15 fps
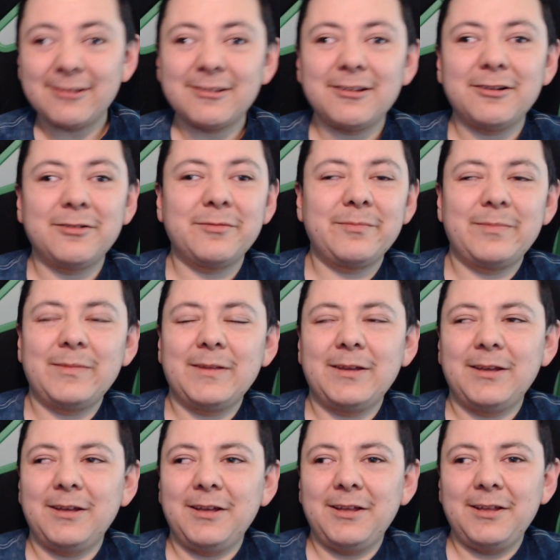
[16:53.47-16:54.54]
So
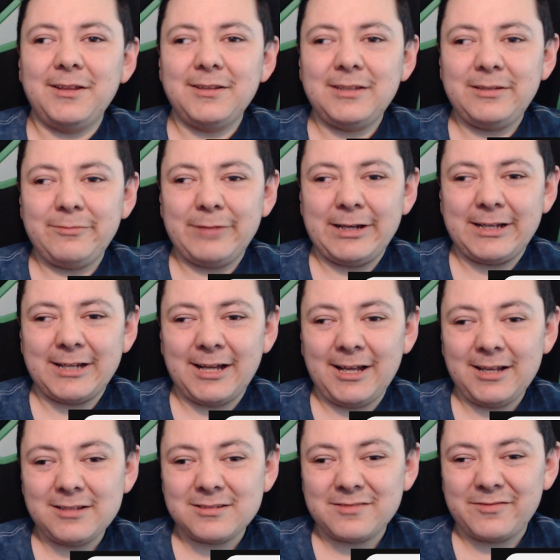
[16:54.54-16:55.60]
anyway,
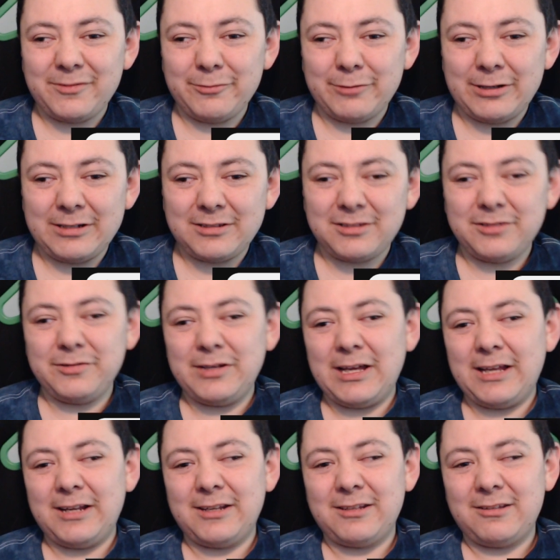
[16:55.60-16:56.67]
guys, if you want to
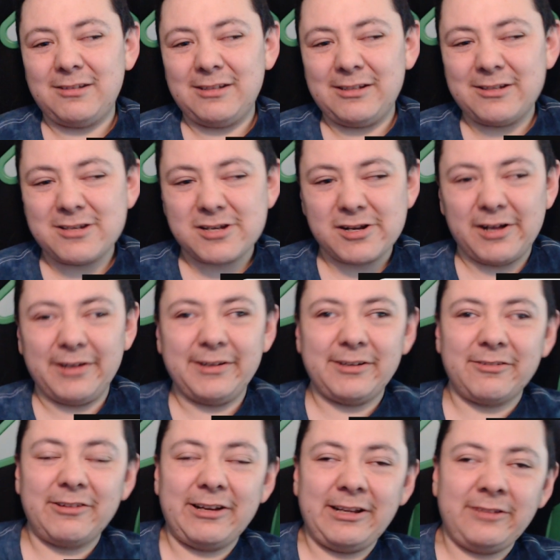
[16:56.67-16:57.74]
get an astrology
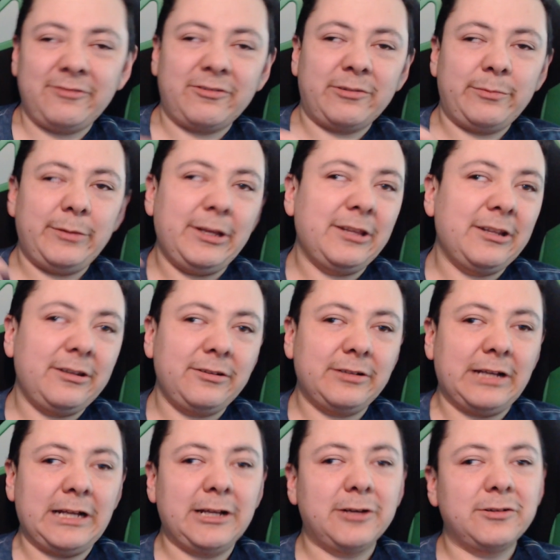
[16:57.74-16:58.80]
reading from me, then you
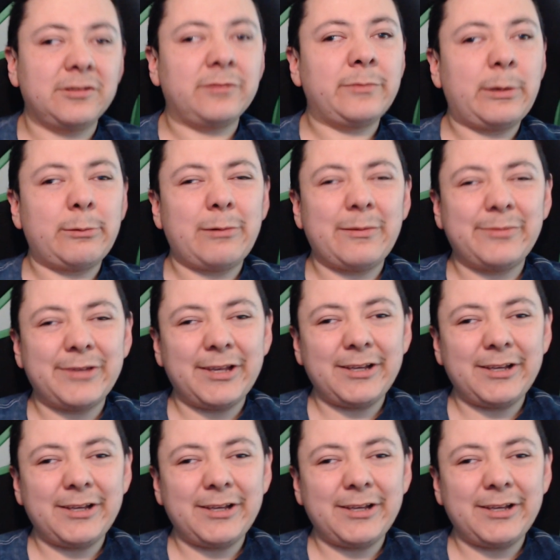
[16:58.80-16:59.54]
can go to my website,